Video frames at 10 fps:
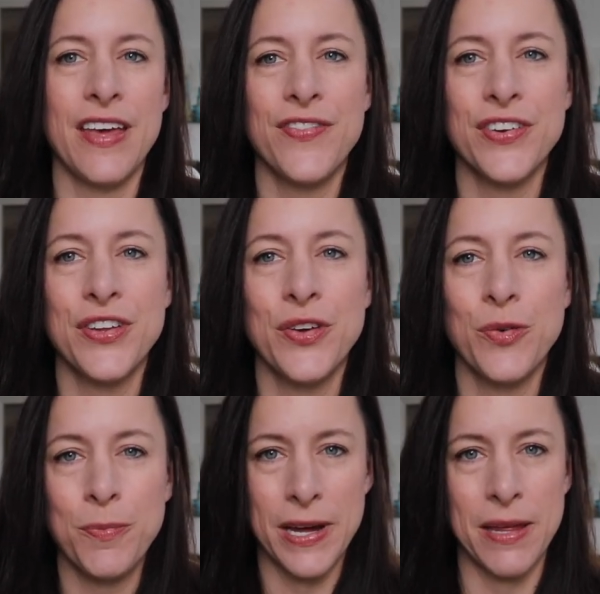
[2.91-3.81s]
If you're
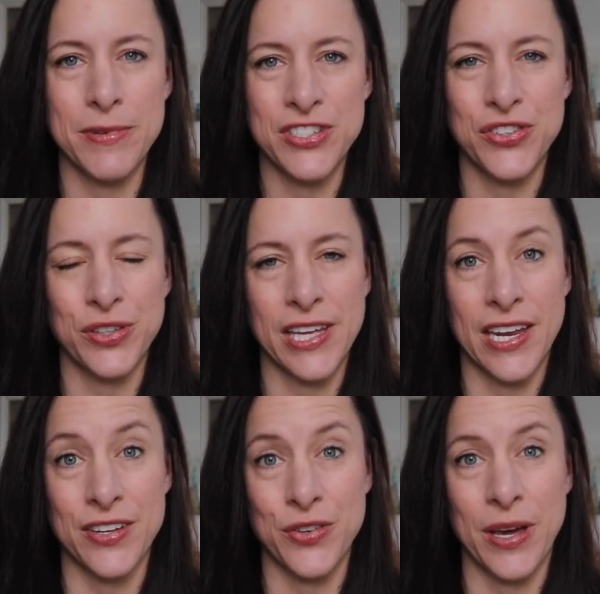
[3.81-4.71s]
new, my name is Julie and
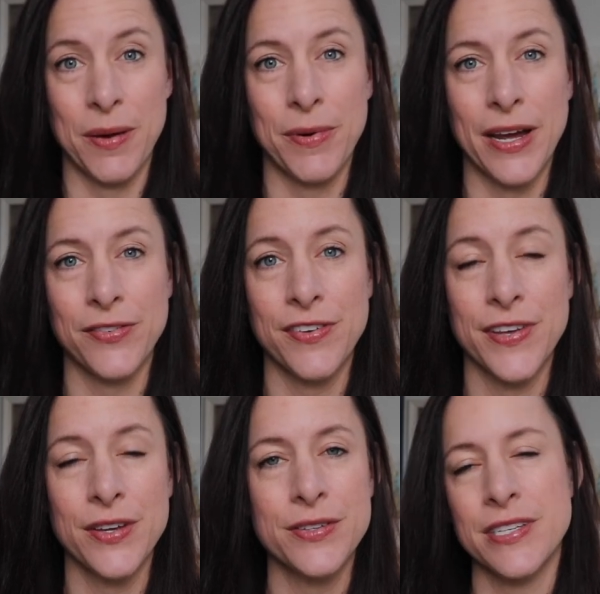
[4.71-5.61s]
I do handbag
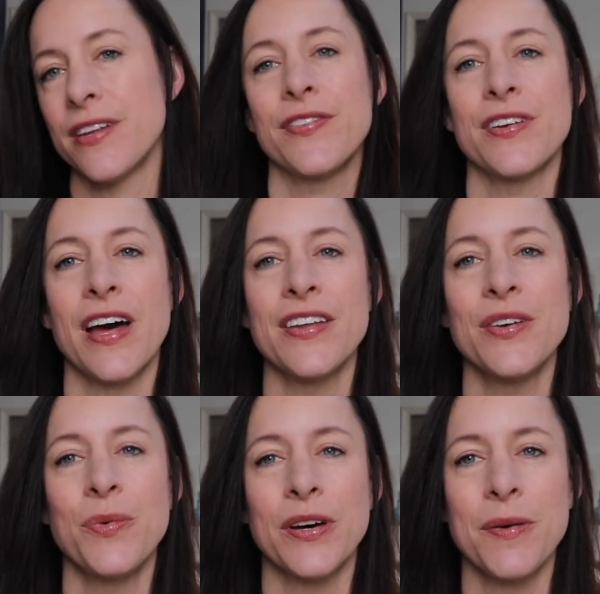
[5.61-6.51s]
reviews, and if you're not
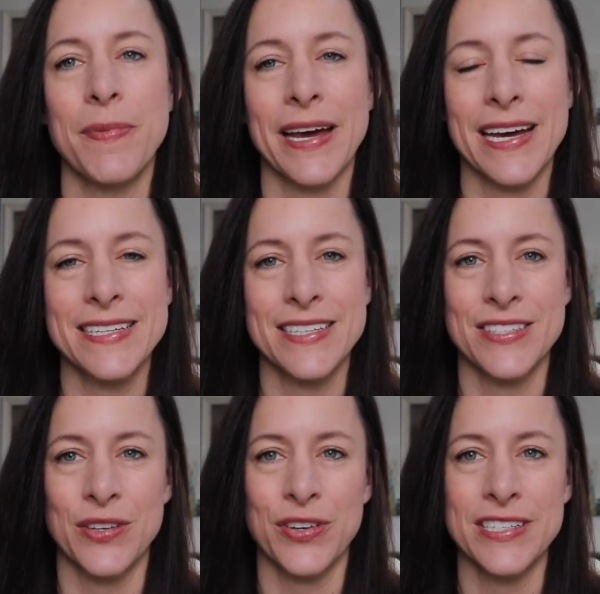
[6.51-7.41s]
new, welcome back guys. It's
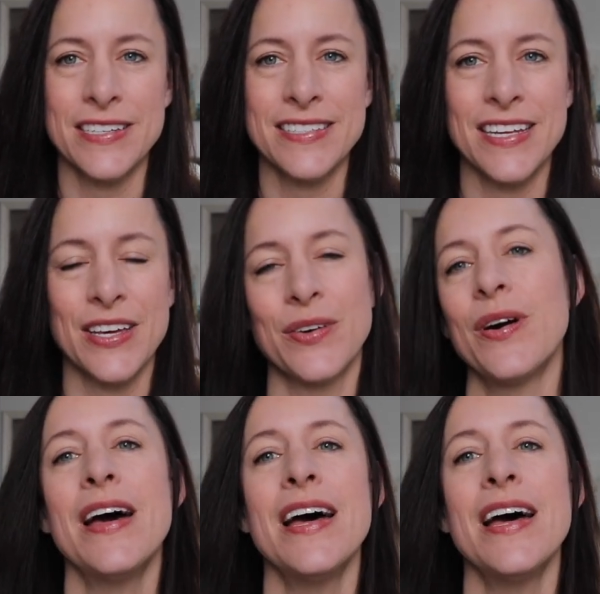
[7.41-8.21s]
so great to see you.